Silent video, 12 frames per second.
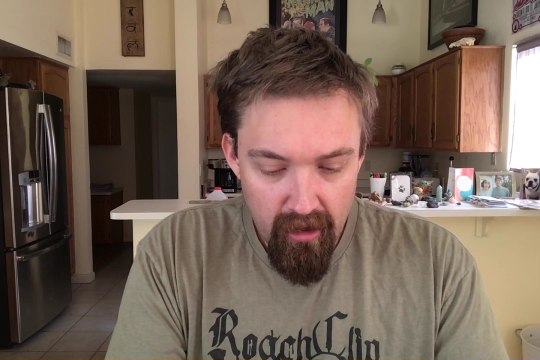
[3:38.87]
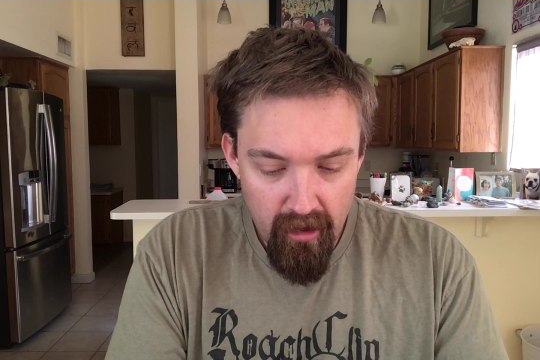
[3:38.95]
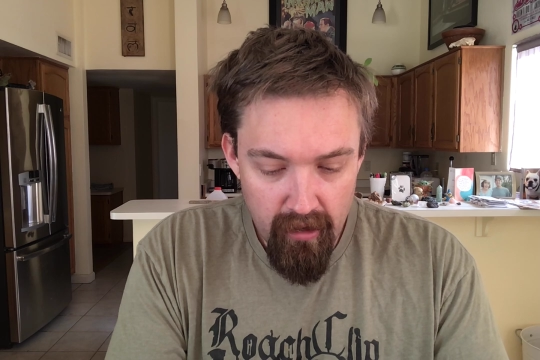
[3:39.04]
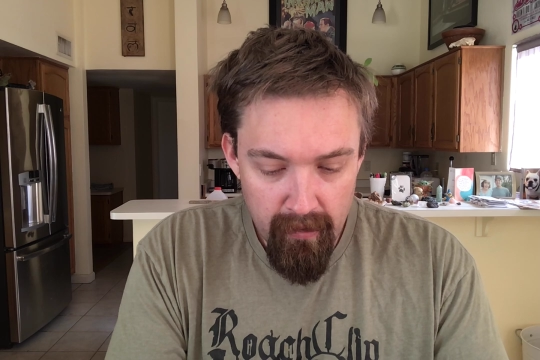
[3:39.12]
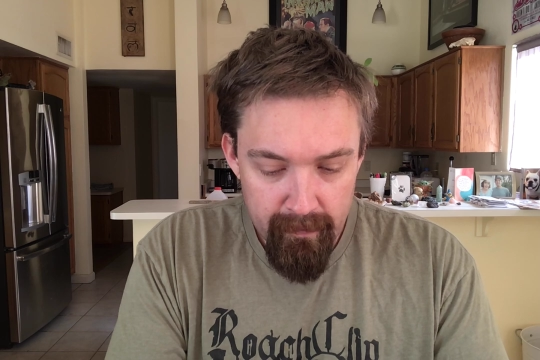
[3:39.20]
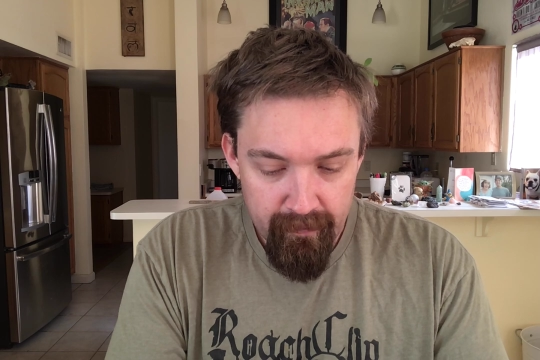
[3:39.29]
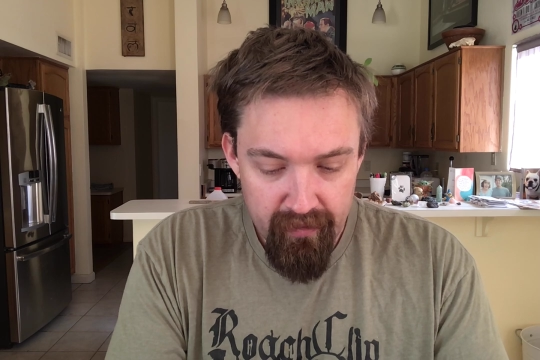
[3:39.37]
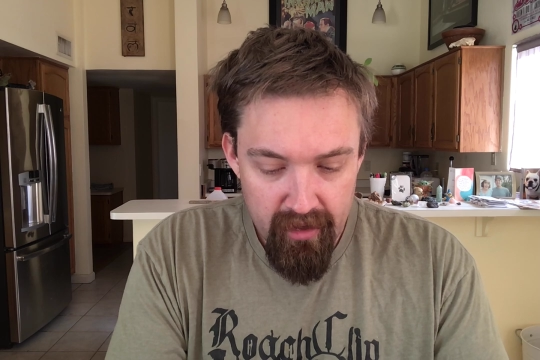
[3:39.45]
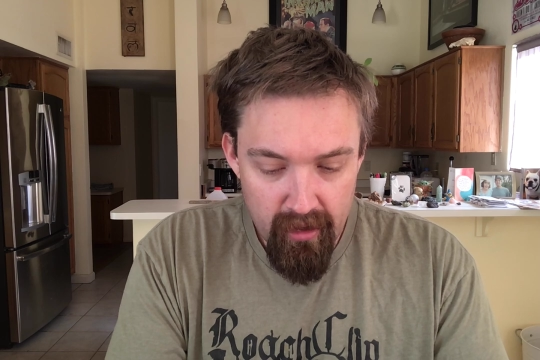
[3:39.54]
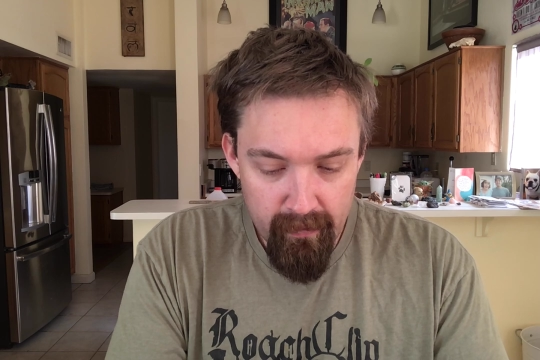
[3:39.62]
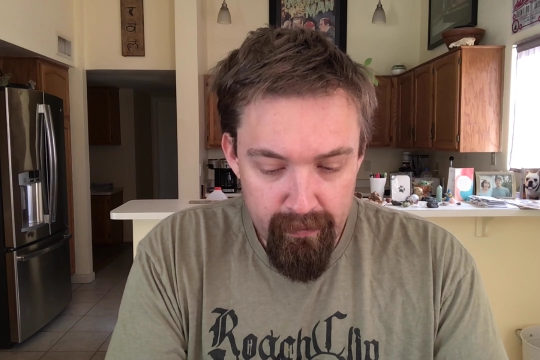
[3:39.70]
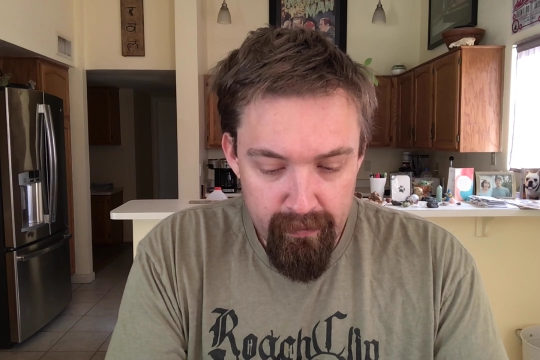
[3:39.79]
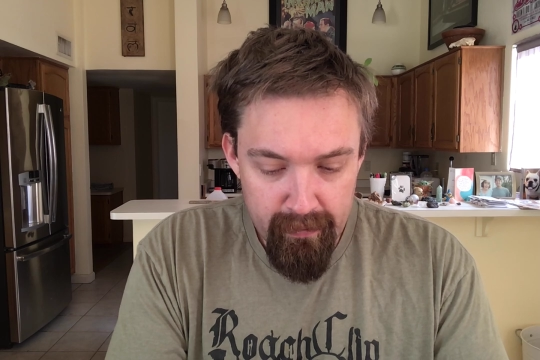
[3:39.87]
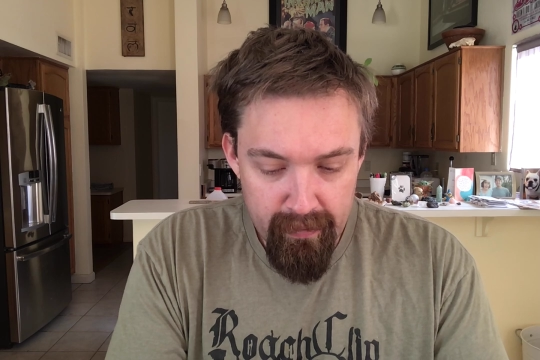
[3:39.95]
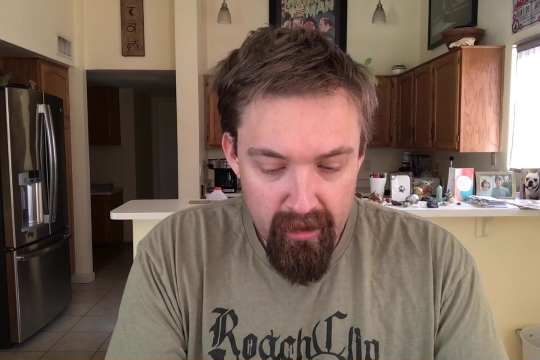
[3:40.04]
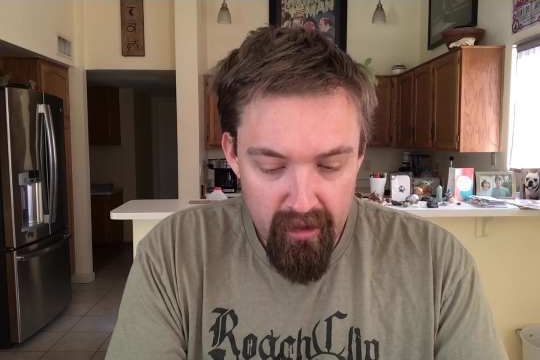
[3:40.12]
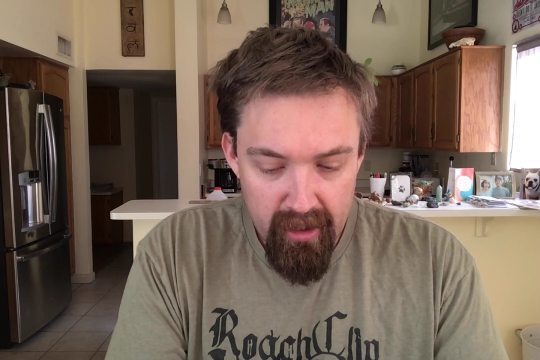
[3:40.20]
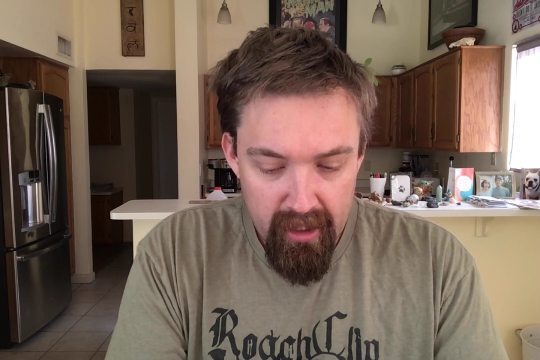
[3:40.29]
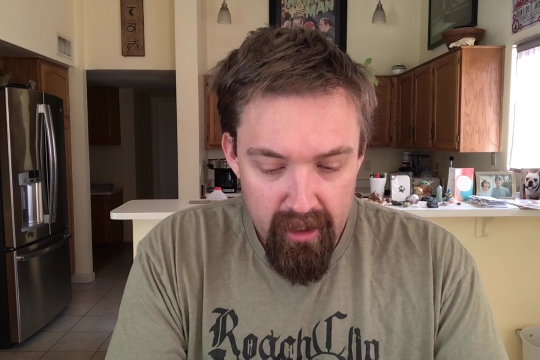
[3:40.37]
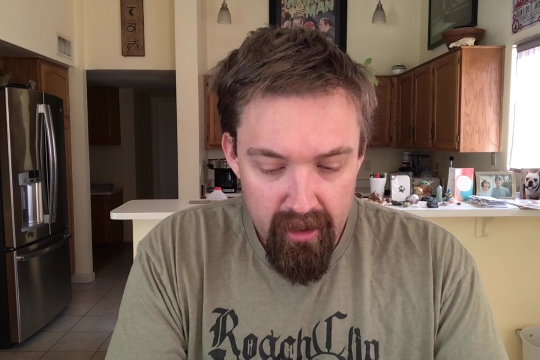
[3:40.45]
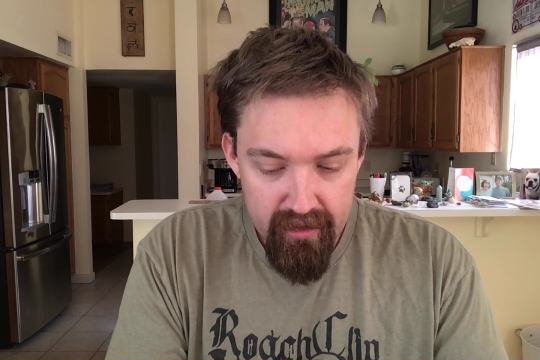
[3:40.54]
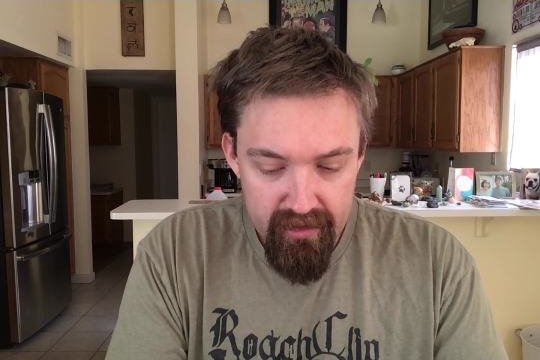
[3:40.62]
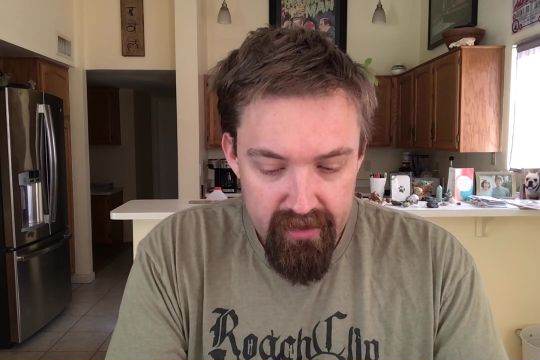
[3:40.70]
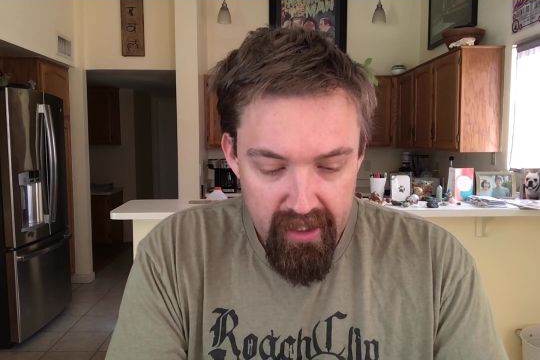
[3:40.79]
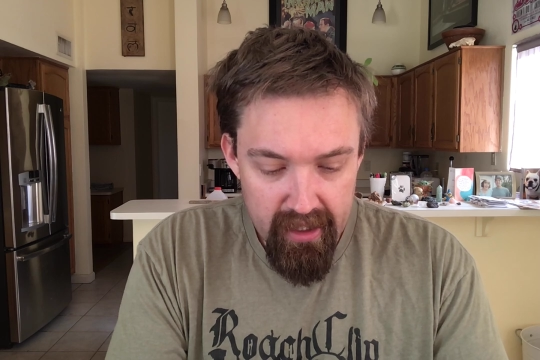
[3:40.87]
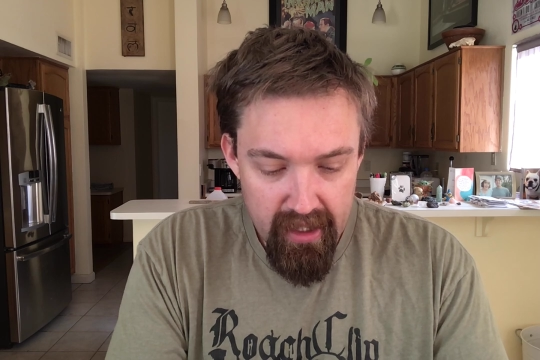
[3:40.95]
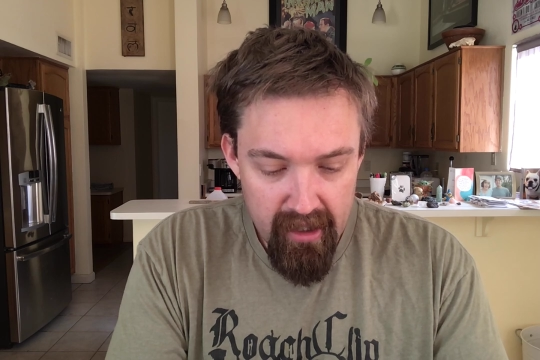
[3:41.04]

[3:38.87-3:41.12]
Hall near Bury St.